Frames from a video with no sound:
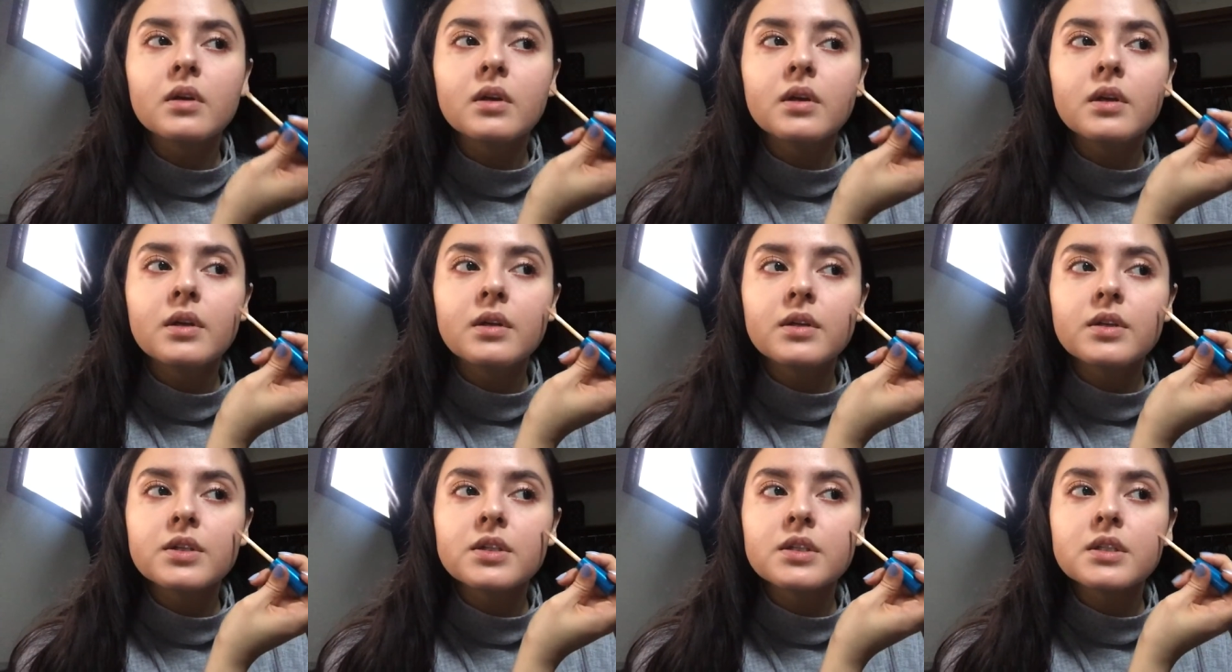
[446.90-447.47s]

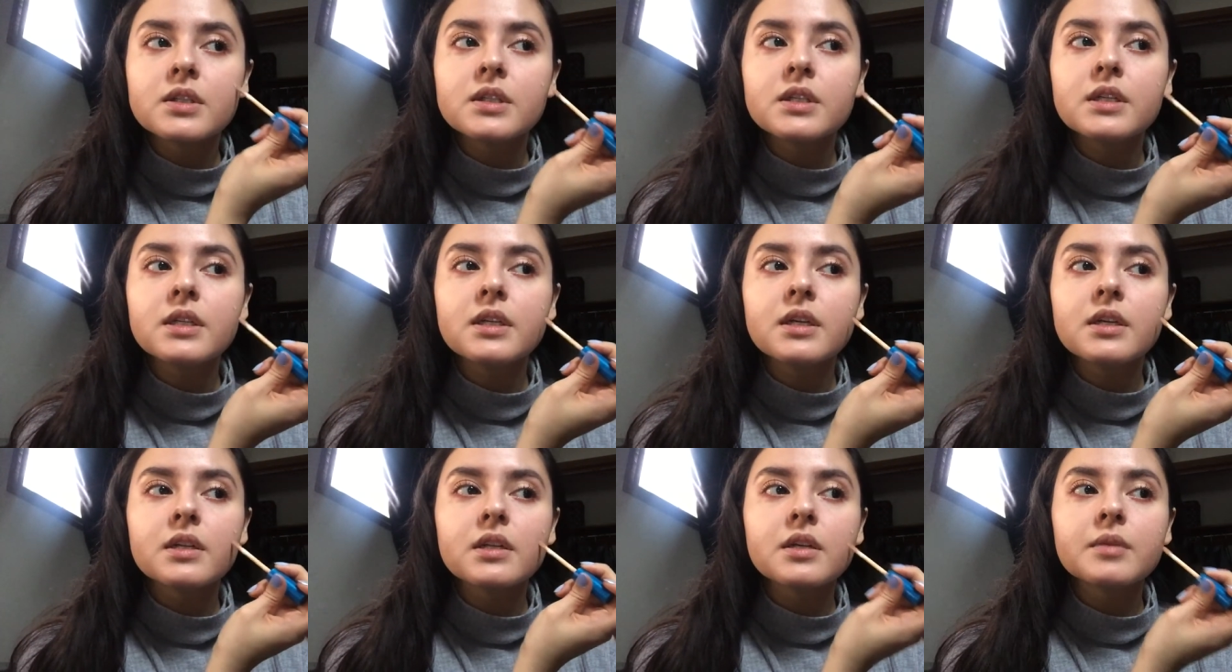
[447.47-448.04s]
And just
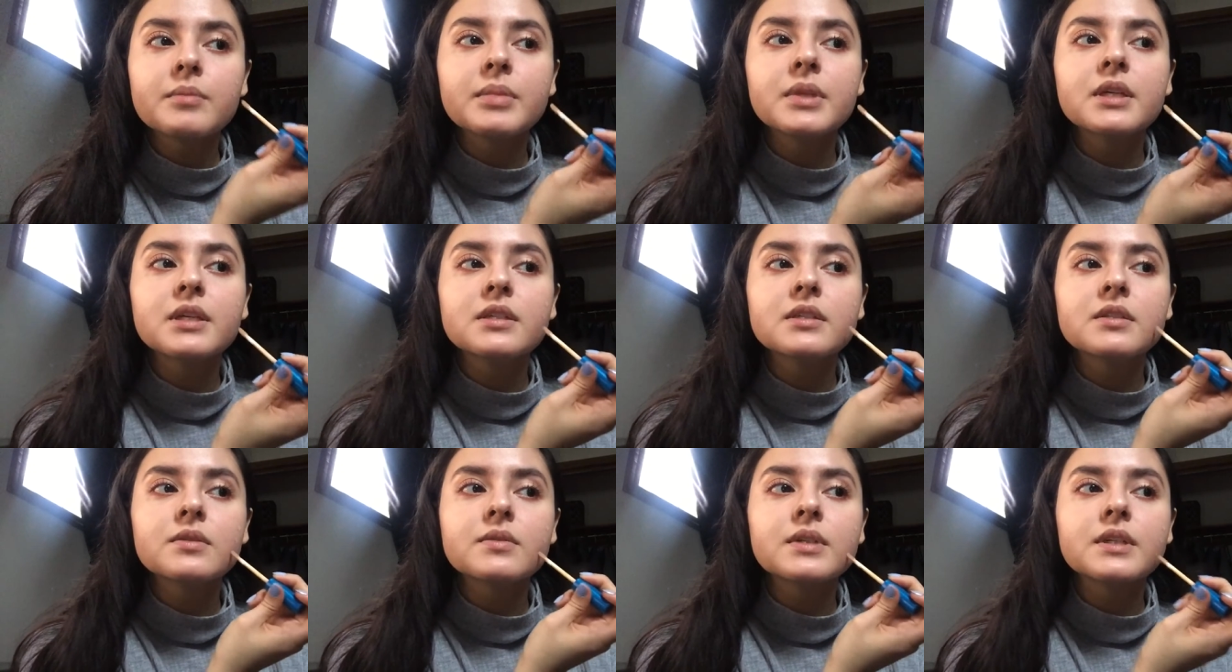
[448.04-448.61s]
any other
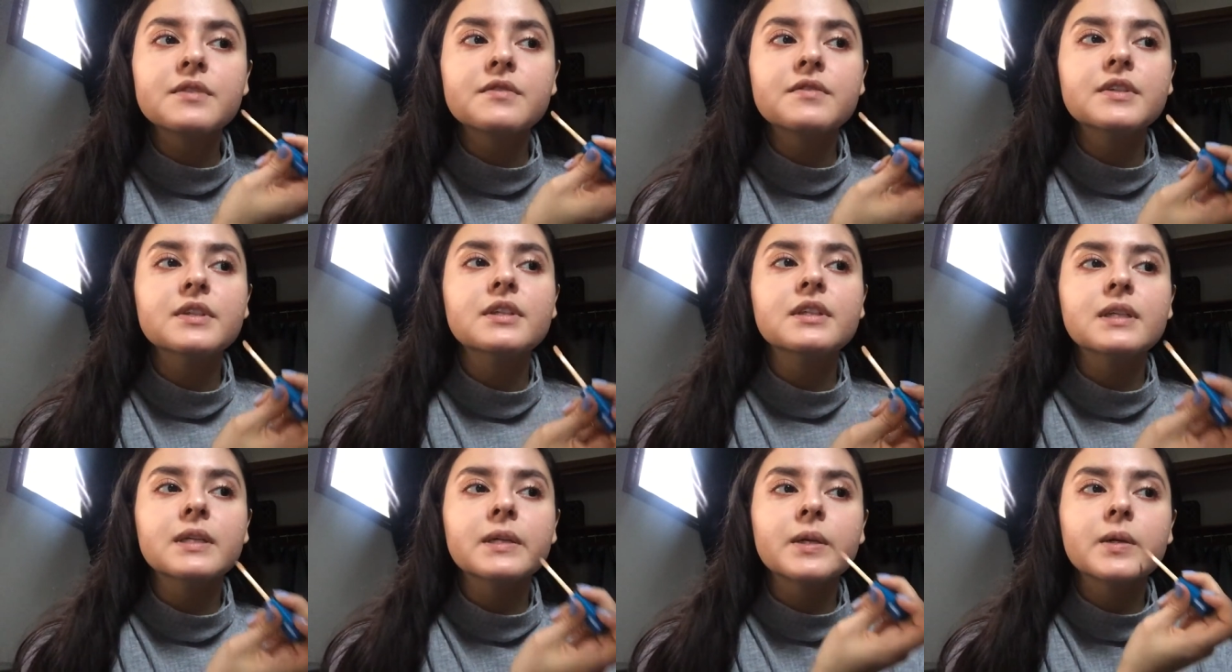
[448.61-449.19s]
place where I
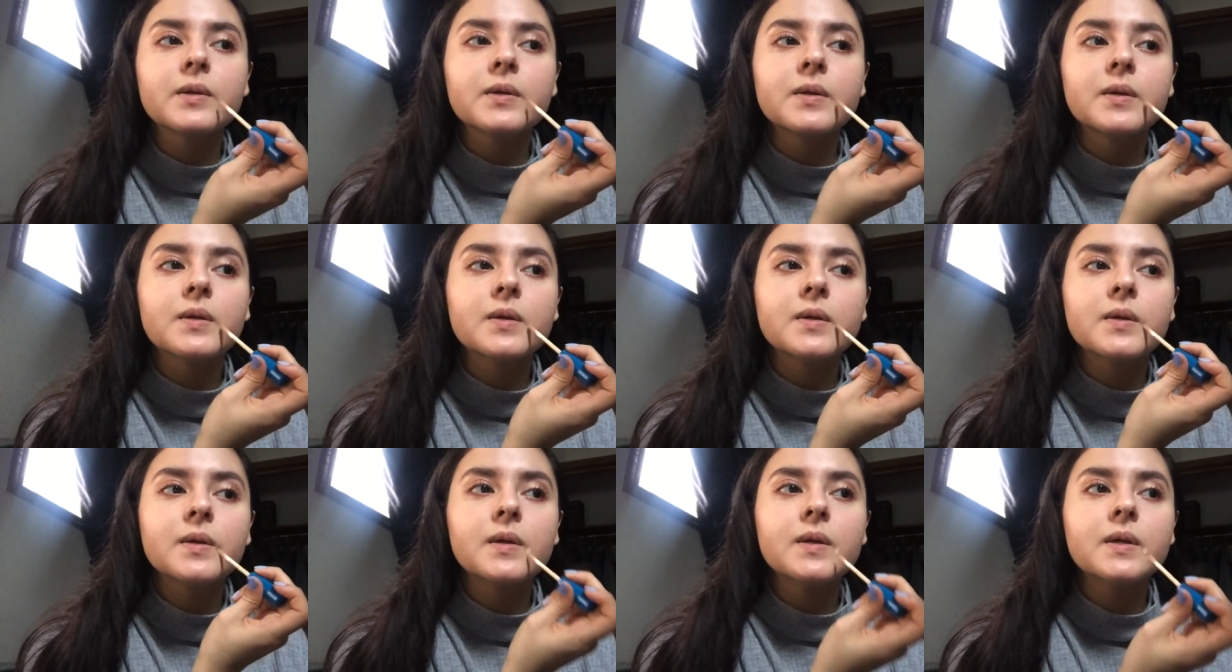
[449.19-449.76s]
feel like,
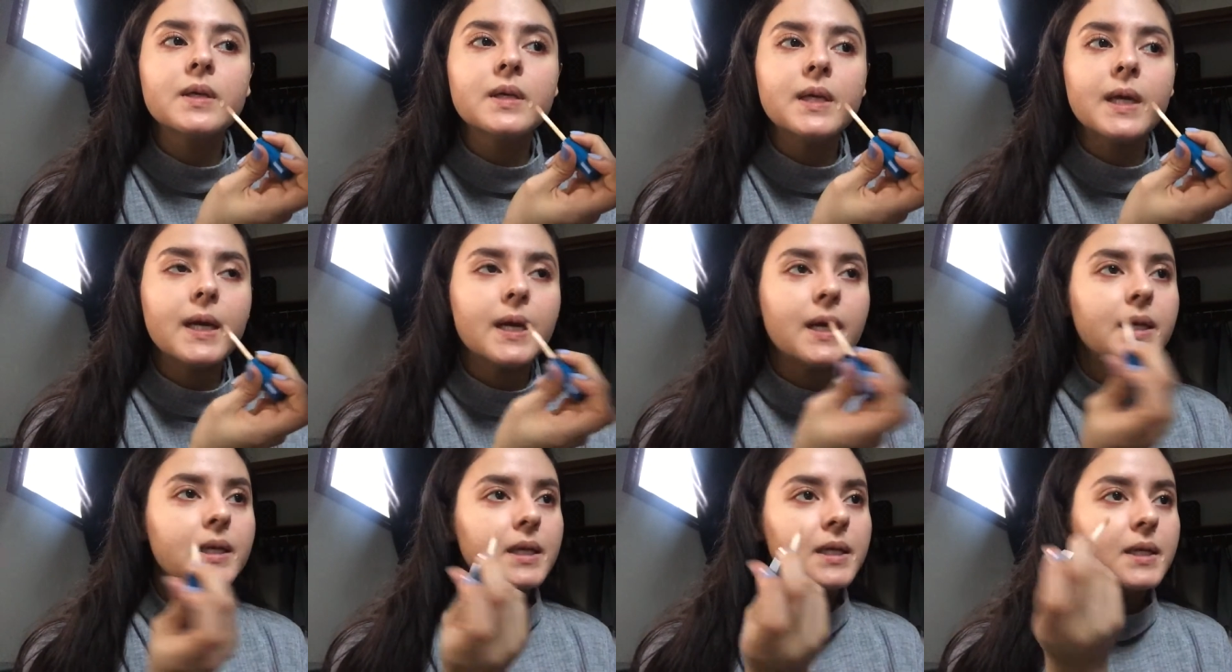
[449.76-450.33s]
yeah,
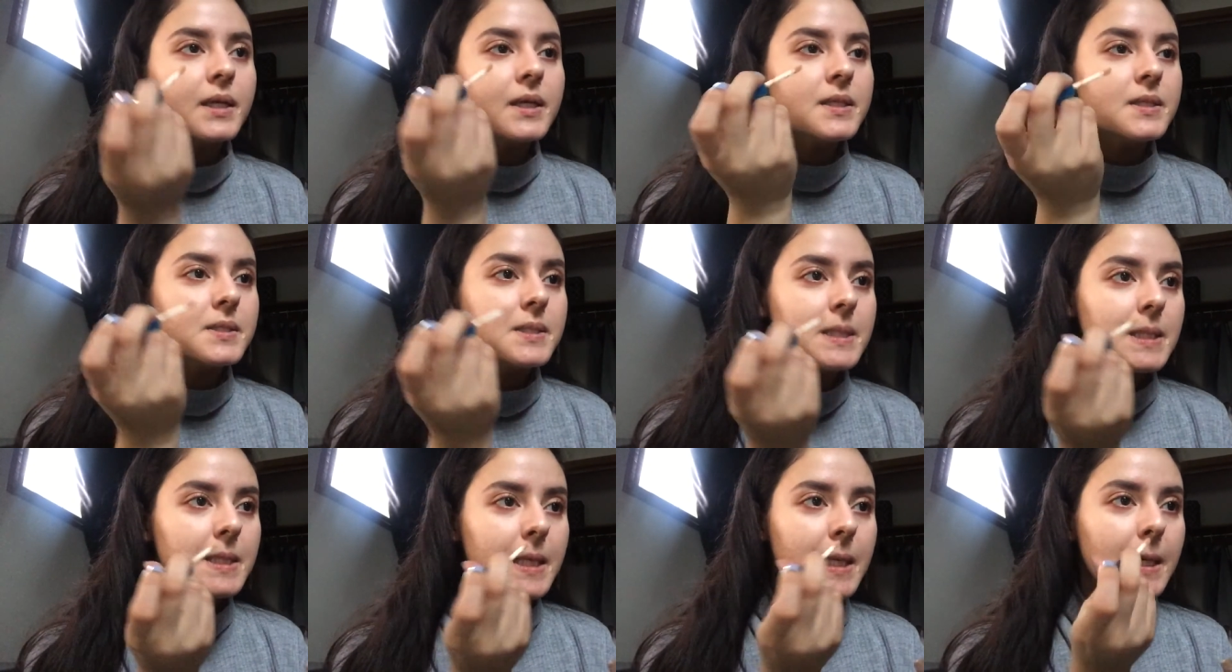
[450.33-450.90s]
I need to
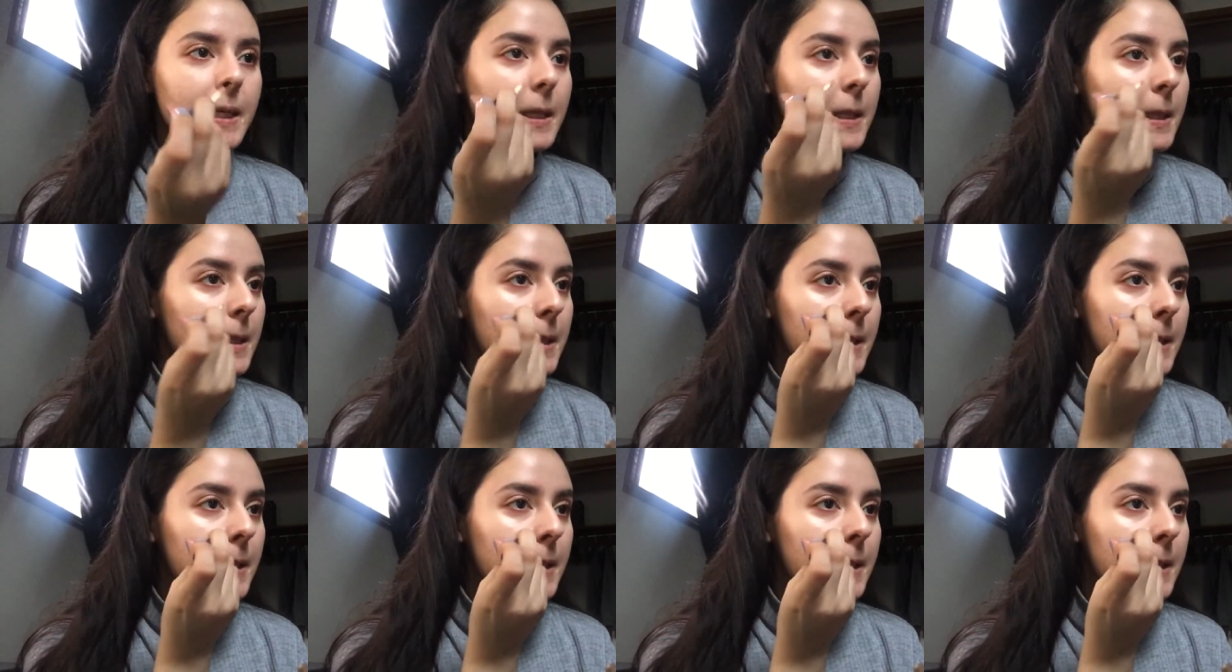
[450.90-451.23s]
conceal that.